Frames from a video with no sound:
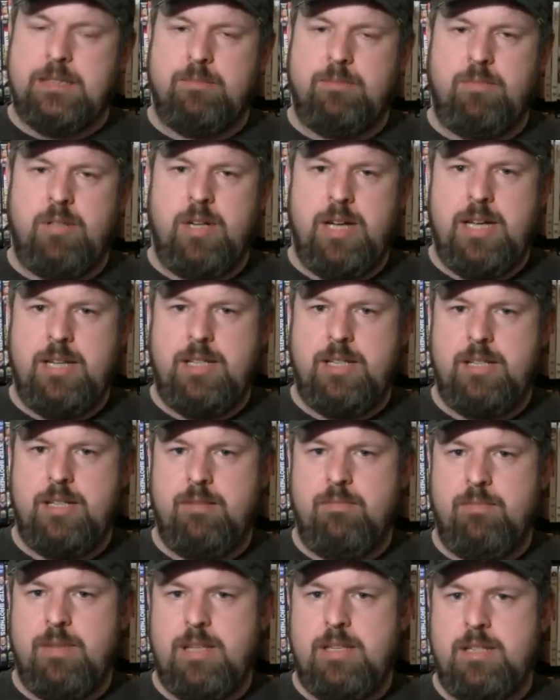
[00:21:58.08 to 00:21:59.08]
boy,
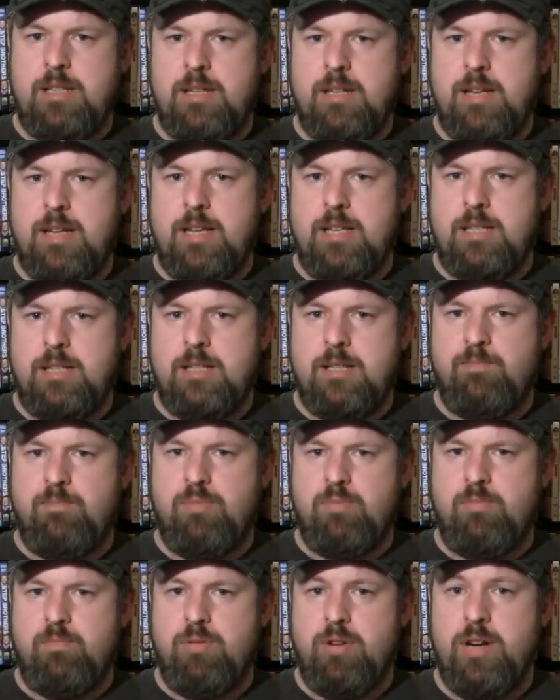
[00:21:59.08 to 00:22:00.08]
it's
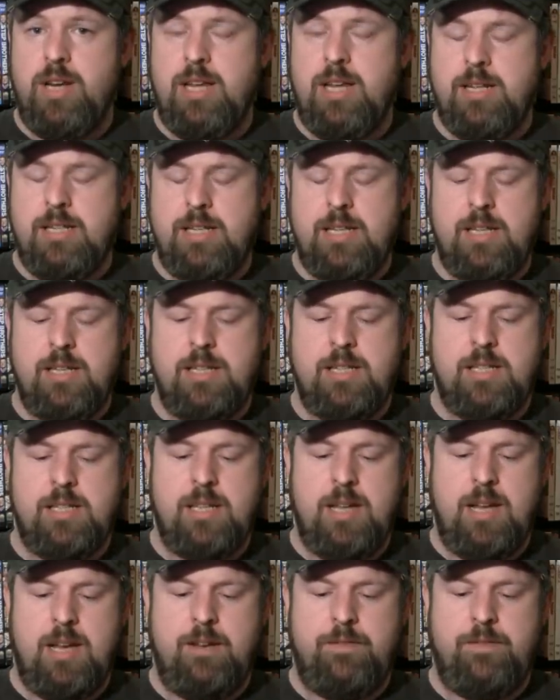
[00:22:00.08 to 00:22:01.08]
pretty intense
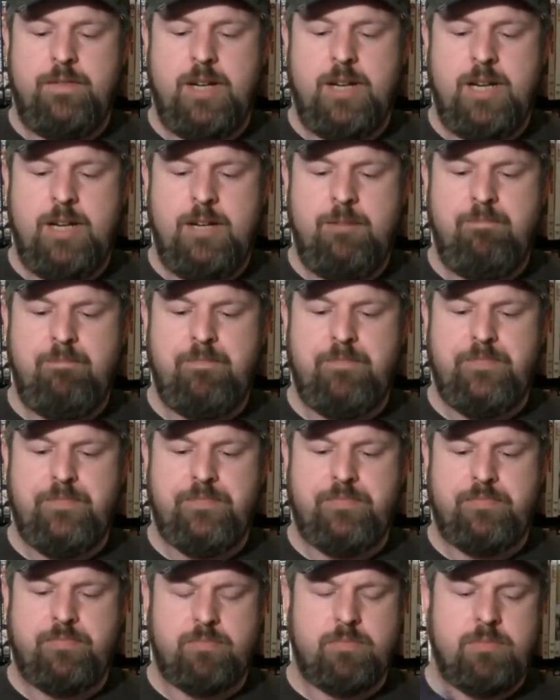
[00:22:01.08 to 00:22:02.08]
stuff. I'll
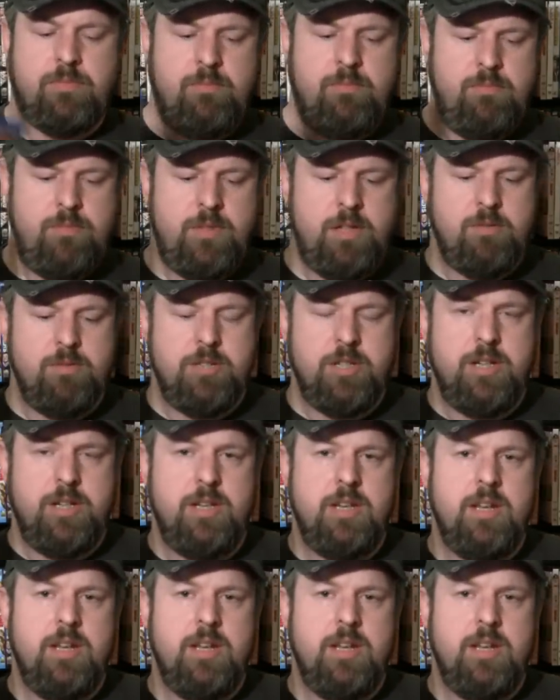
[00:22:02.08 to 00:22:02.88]
tell you